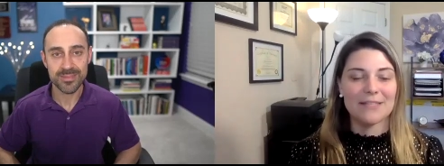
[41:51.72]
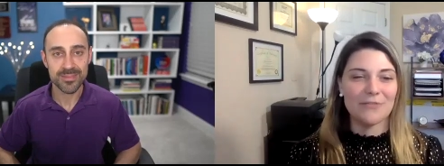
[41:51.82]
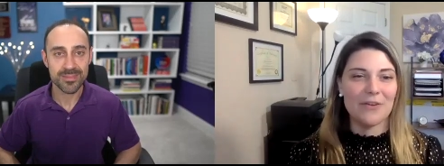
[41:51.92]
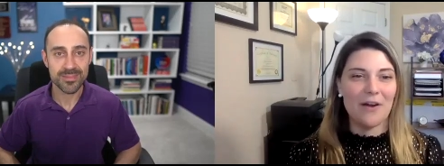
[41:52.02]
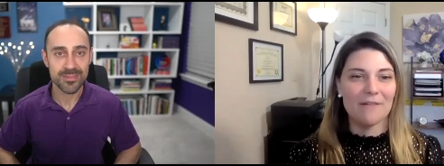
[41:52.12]
Speaker 1: this
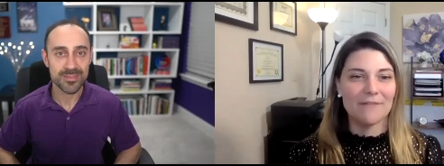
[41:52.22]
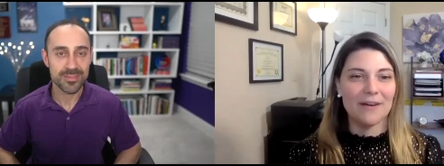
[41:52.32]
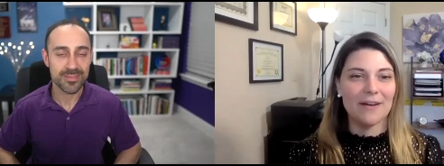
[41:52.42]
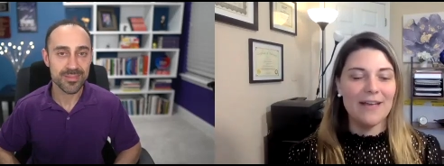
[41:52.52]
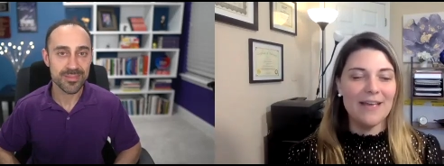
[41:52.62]
free
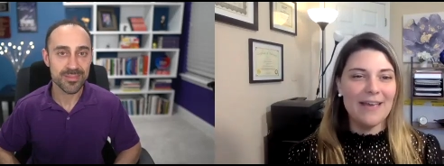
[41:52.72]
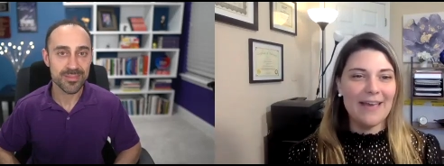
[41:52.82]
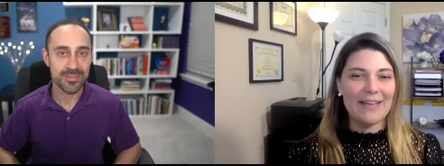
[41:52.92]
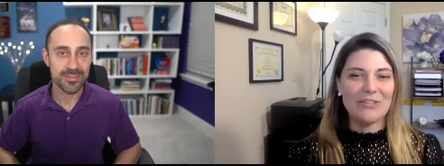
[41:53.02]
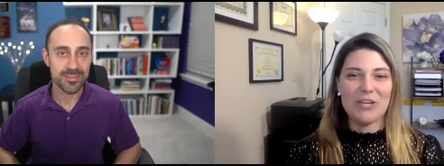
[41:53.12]
offer.
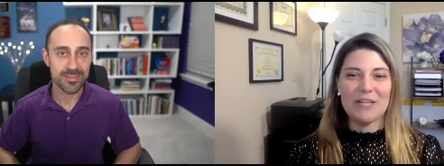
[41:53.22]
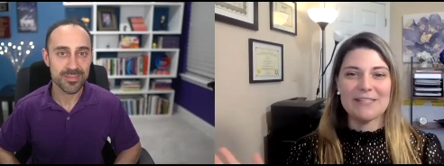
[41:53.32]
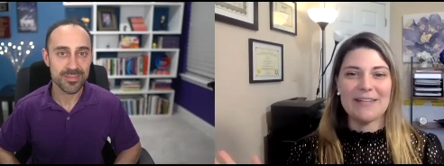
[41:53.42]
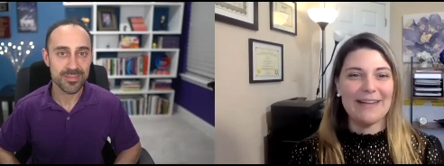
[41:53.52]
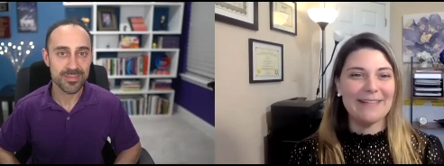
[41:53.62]
And
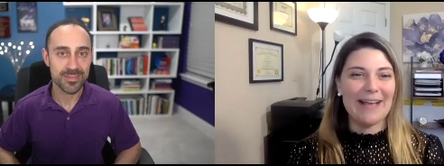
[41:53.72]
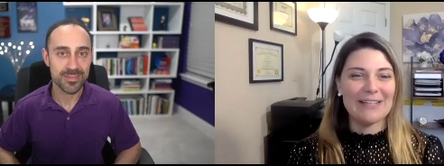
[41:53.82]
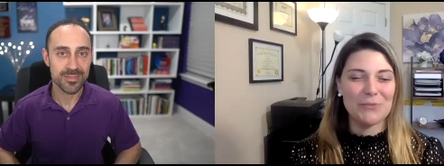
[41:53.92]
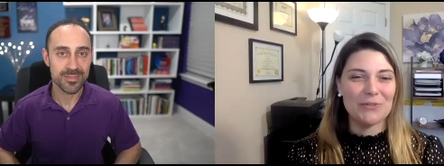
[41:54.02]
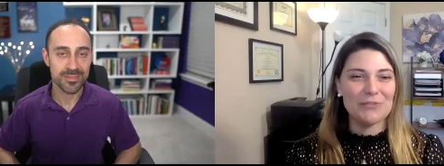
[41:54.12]
Jason, any
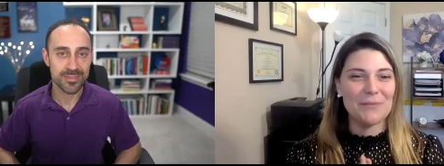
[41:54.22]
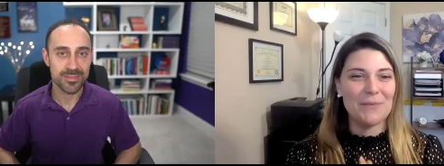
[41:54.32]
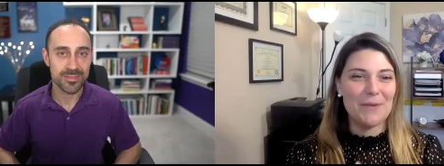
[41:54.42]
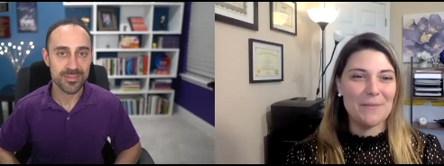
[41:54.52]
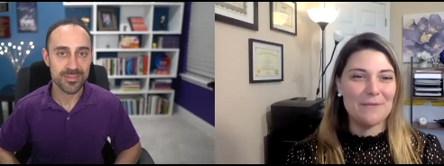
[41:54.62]
last words from
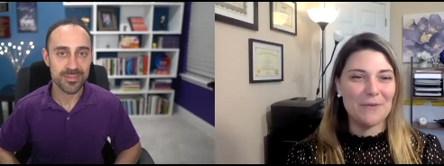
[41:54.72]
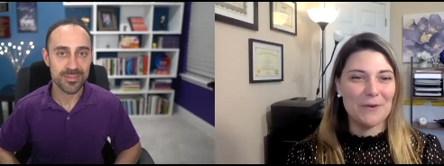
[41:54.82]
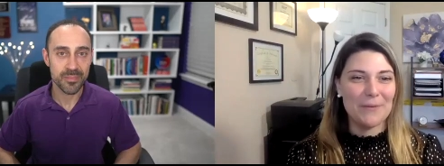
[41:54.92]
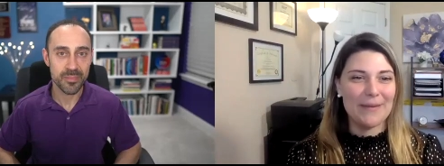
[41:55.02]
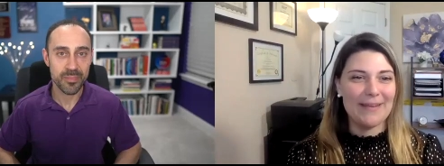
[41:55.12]
you
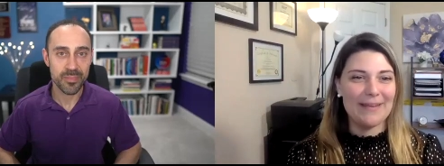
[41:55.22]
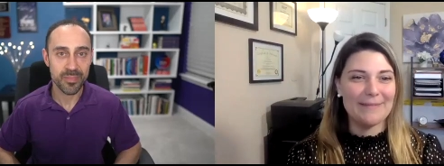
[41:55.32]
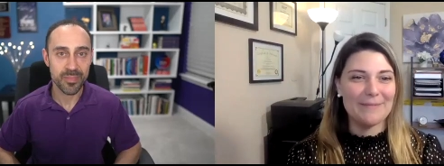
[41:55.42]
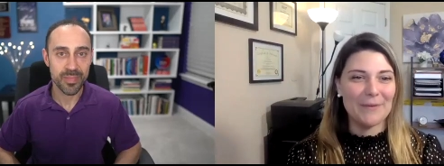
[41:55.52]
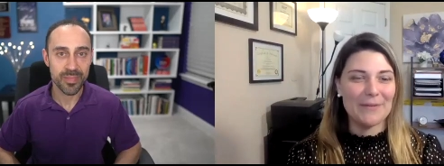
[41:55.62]
before we
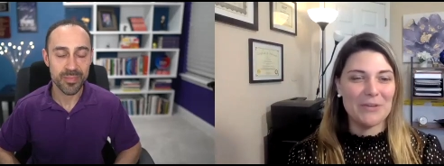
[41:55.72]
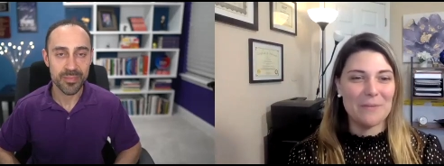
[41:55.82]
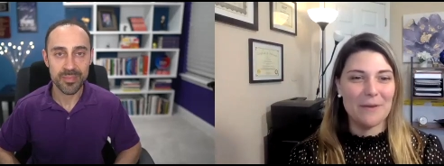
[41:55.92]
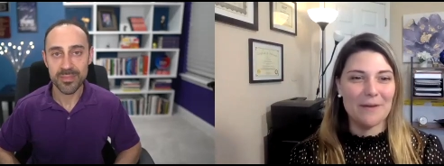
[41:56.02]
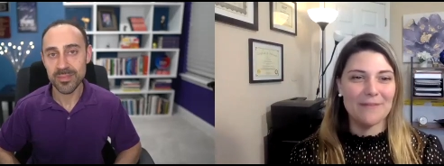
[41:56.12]
before we
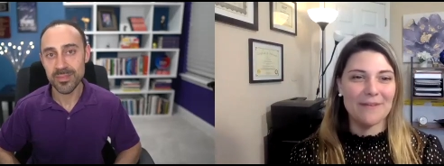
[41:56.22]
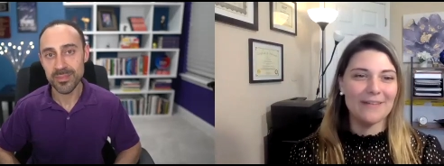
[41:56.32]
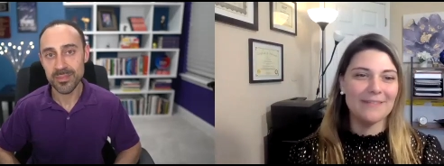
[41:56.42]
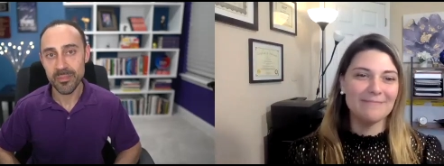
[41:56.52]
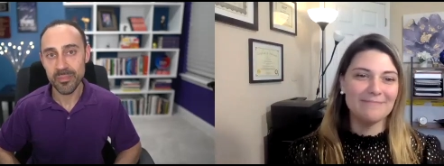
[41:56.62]
jump off
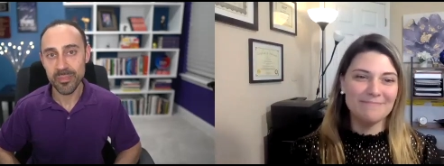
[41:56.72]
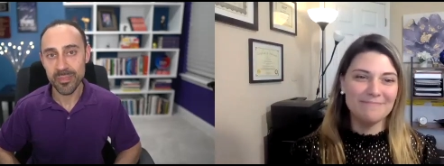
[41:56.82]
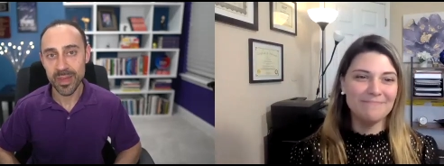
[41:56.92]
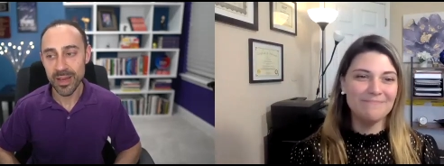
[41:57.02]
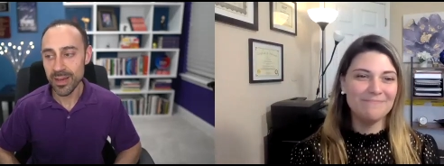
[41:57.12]
here?
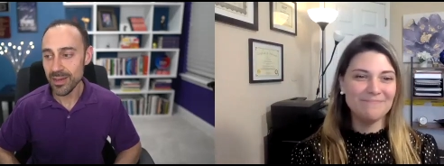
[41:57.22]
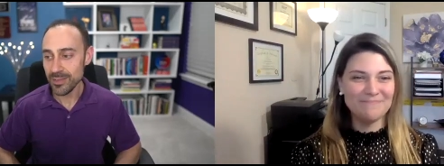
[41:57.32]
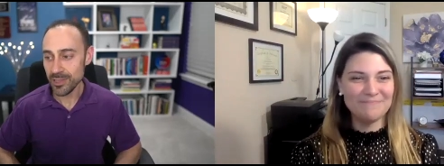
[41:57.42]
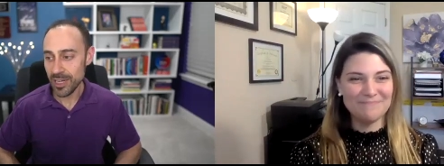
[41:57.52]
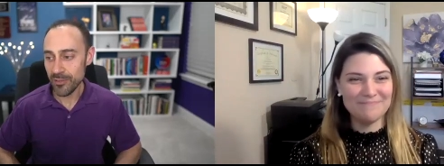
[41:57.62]

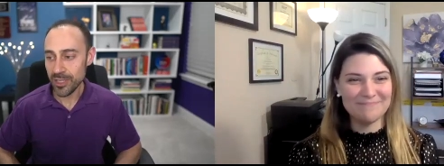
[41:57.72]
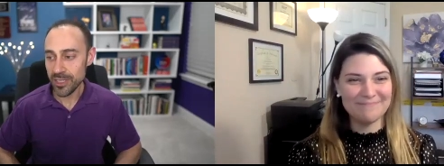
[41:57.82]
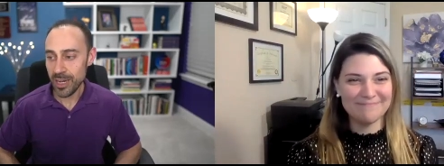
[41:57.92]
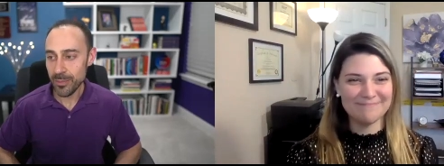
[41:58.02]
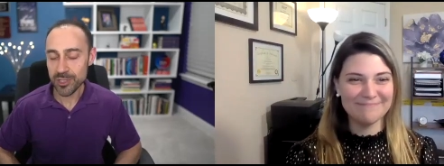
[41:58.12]
Speaker 2: Just every
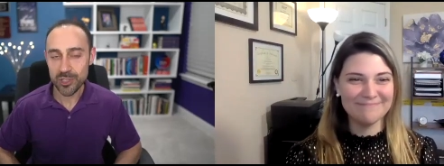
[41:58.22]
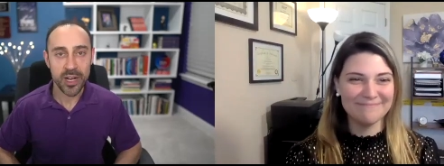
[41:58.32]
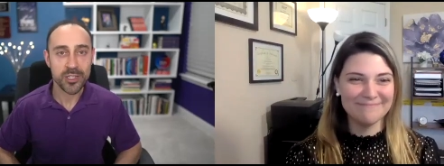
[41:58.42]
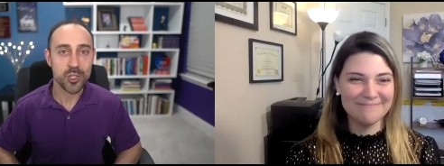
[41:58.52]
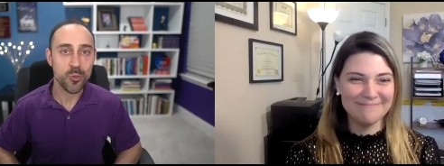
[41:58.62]
time it's
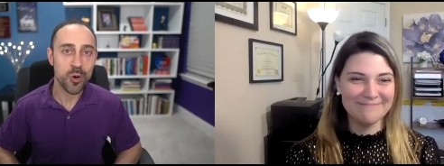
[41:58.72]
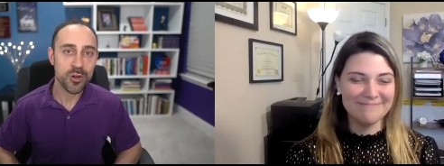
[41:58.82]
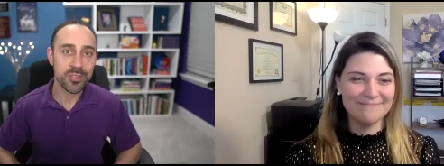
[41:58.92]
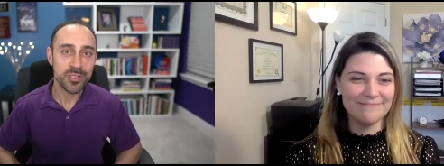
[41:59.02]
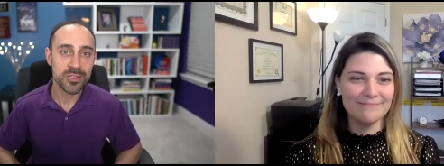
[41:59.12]
change your
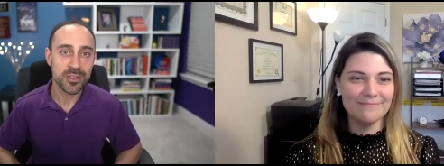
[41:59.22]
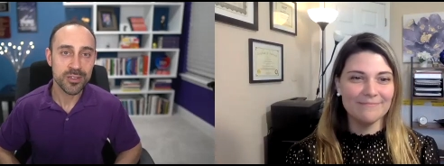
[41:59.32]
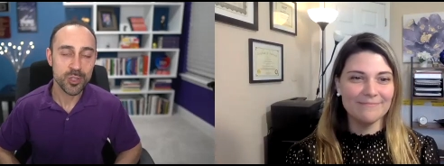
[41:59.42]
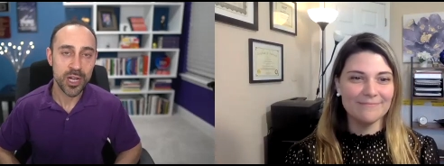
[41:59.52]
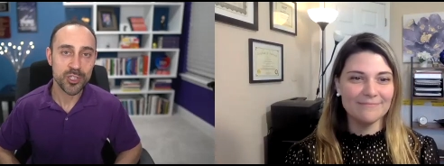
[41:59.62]
words,
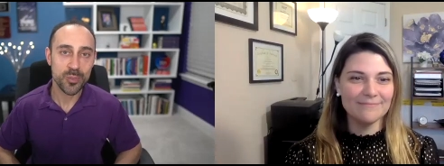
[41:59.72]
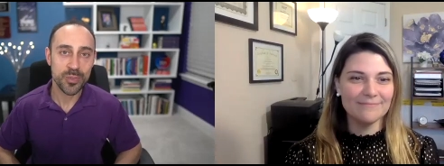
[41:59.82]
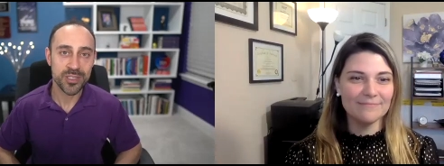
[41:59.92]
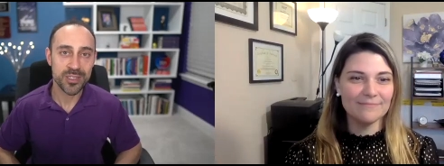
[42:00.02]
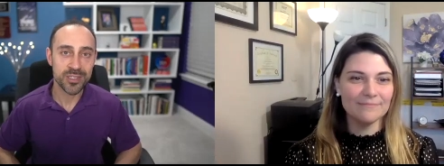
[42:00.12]
change your
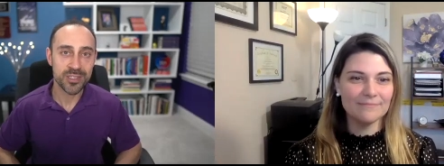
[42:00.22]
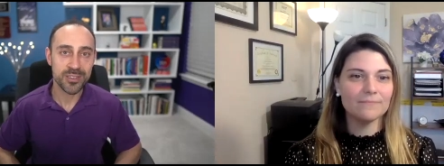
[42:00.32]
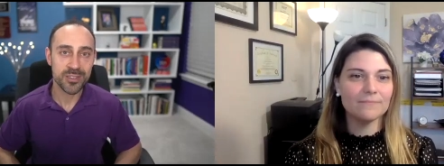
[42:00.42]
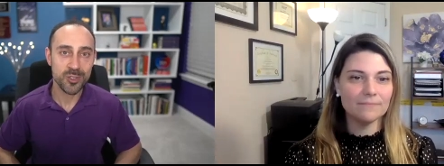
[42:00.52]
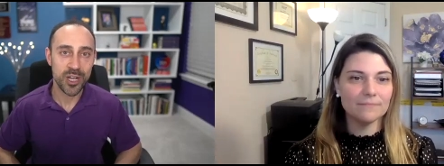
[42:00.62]
business,
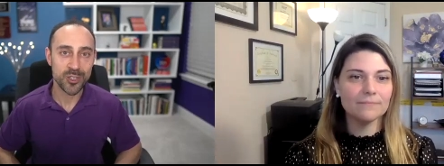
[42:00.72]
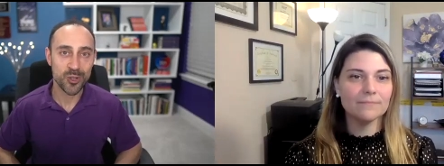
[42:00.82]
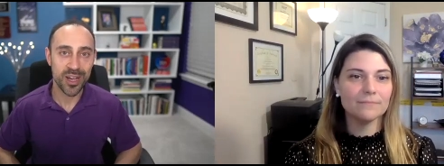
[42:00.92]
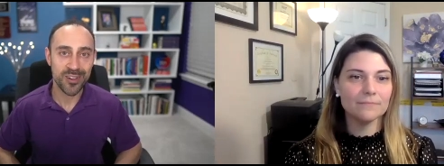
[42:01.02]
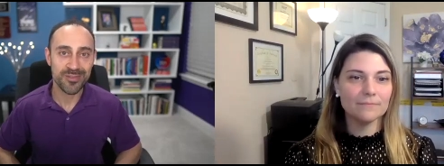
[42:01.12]
change your
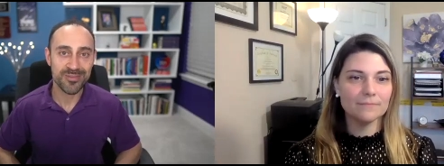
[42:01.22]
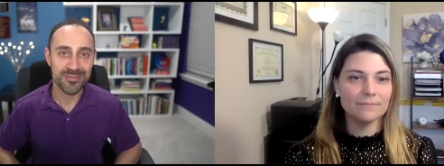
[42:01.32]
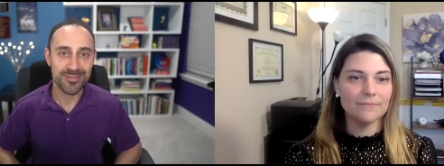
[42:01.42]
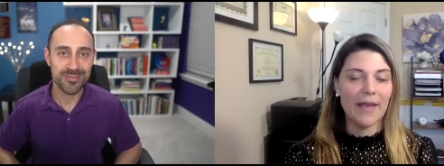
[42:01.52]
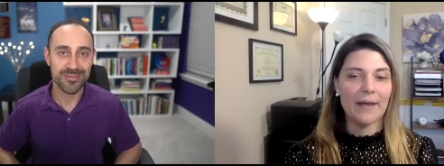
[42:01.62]
life.
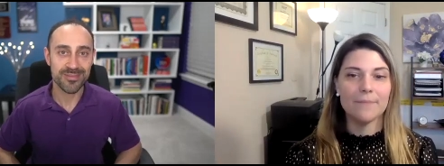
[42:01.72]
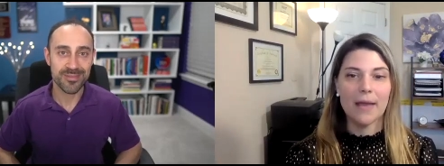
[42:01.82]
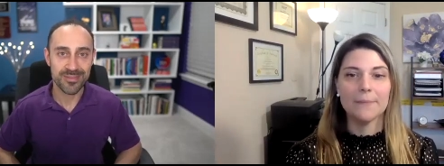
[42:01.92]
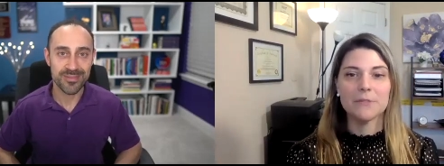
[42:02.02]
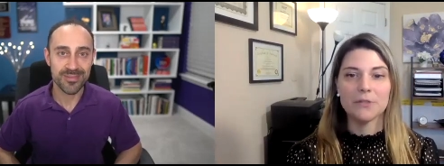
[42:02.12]
Speaker 1: Yeah,
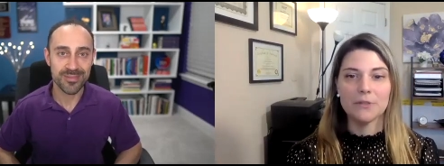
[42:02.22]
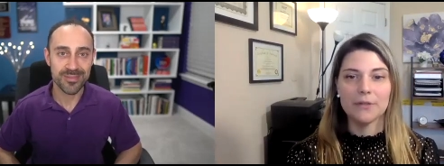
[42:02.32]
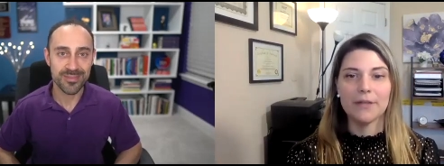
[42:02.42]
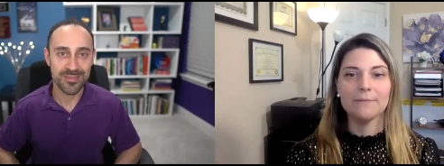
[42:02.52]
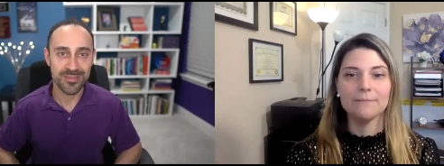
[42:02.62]

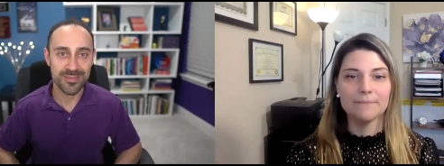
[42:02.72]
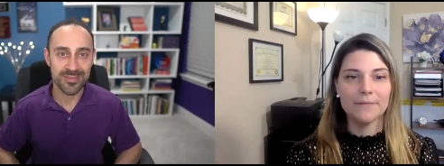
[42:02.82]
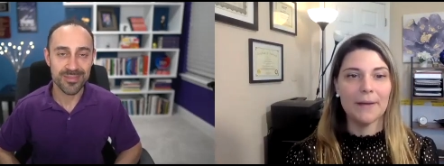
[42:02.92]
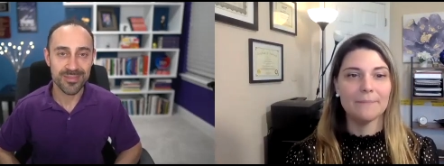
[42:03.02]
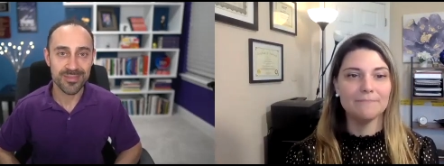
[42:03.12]
absolutely.
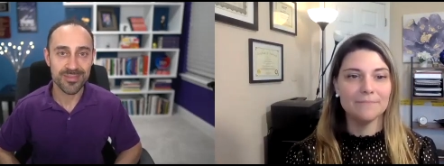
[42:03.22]
Yep.